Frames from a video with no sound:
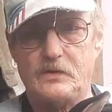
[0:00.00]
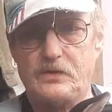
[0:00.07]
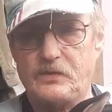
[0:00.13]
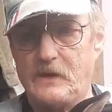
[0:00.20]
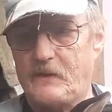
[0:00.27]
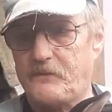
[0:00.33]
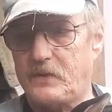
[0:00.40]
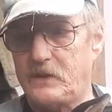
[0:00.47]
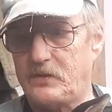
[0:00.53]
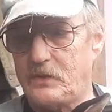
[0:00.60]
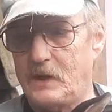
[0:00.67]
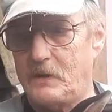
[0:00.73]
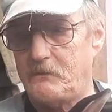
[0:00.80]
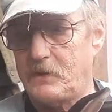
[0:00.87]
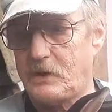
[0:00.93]
stuff that's
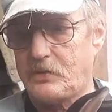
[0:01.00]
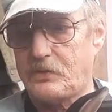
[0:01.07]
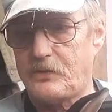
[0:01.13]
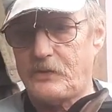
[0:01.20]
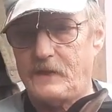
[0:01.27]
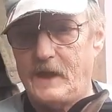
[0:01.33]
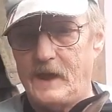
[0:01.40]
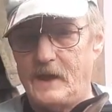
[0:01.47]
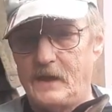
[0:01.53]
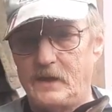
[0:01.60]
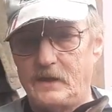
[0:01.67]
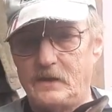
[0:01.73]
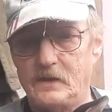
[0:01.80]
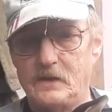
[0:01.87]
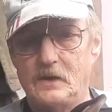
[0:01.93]
not mixed with
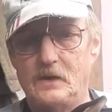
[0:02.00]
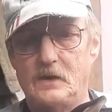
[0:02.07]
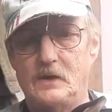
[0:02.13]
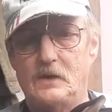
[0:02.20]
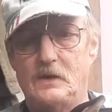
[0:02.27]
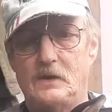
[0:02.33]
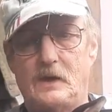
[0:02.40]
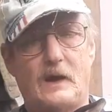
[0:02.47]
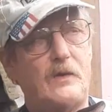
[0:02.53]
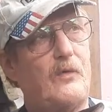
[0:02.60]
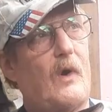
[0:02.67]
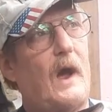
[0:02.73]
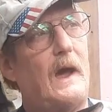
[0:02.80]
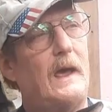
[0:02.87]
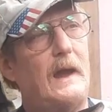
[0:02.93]
hay. I
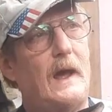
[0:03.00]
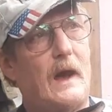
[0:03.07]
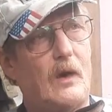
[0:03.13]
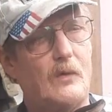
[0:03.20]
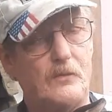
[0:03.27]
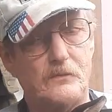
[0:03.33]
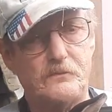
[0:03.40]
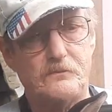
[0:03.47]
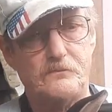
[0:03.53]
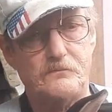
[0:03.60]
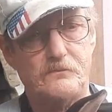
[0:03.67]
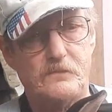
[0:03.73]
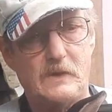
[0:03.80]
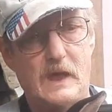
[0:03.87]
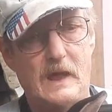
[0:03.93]
dry it out
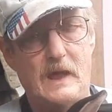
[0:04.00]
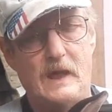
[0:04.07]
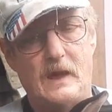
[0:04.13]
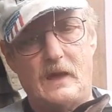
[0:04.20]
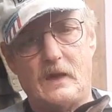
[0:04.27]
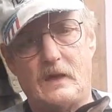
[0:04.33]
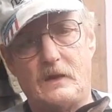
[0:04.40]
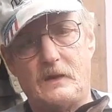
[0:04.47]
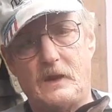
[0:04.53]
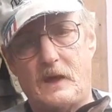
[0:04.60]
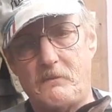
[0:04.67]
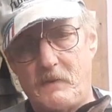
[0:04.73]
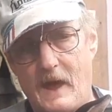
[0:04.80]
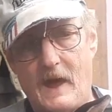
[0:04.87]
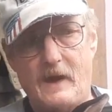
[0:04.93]
and I
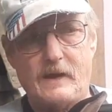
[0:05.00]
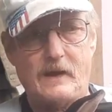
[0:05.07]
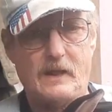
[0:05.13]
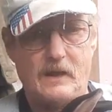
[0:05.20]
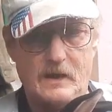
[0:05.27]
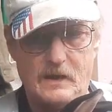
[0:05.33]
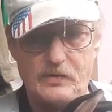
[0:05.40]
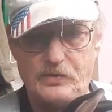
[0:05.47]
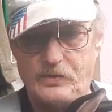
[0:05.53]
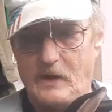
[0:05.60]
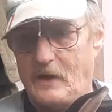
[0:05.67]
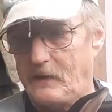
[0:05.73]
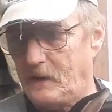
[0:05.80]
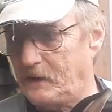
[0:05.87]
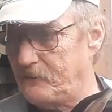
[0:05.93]
bag it and I
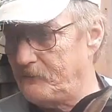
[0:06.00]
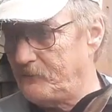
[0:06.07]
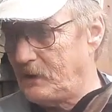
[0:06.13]
sell it.